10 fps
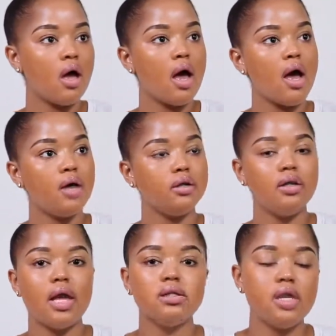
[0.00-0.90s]
And
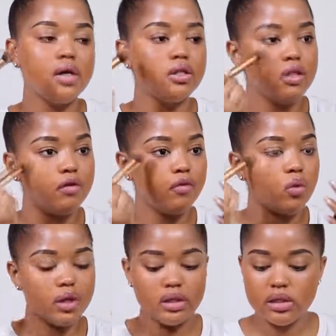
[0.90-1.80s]
that's it for
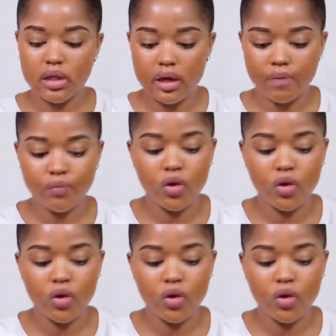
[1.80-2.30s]
concealer.